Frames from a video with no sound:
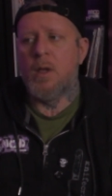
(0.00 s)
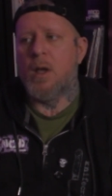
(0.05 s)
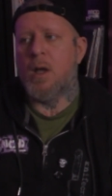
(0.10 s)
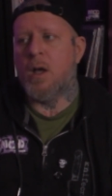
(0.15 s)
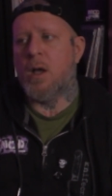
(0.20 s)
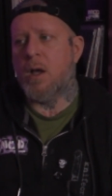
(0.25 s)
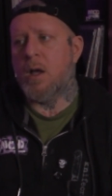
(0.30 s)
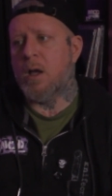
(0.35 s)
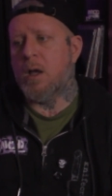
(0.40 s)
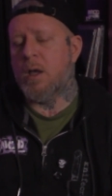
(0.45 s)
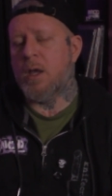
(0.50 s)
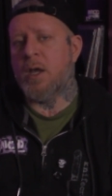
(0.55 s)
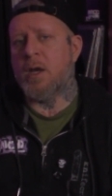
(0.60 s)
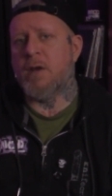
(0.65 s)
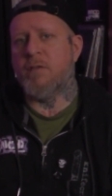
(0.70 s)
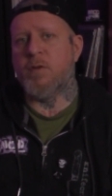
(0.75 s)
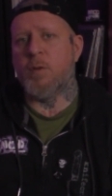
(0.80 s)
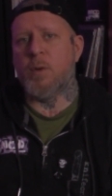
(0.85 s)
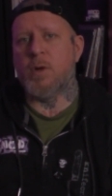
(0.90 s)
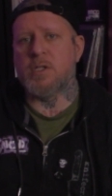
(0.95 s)
Uh, and
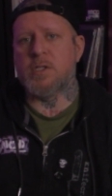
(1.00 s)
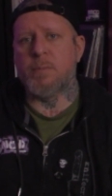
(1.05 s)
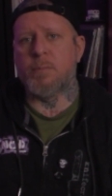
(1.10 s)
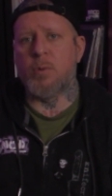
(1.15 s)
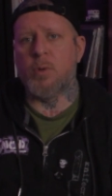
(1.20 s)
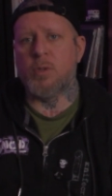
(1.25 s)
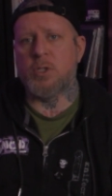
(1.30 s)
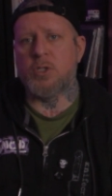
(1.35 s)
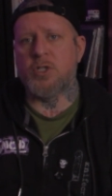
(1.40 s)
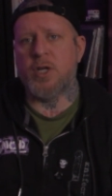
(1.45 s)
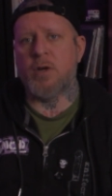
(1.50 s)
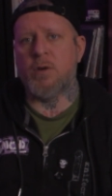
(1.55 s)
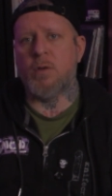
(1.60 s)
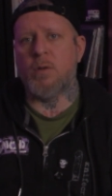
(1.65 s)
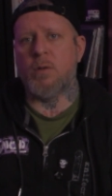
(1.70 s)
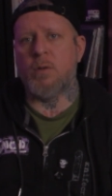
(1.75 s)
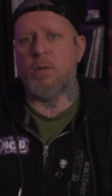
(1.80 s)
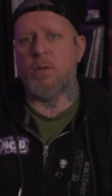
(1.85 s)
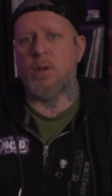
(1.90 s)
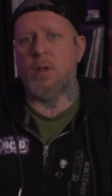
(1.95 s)
if you want to support the
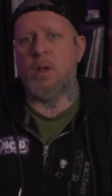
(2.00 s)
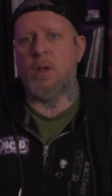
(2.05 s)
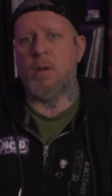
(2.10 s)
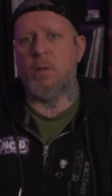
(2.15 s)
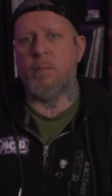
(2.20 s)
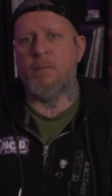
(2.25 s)
channel uh,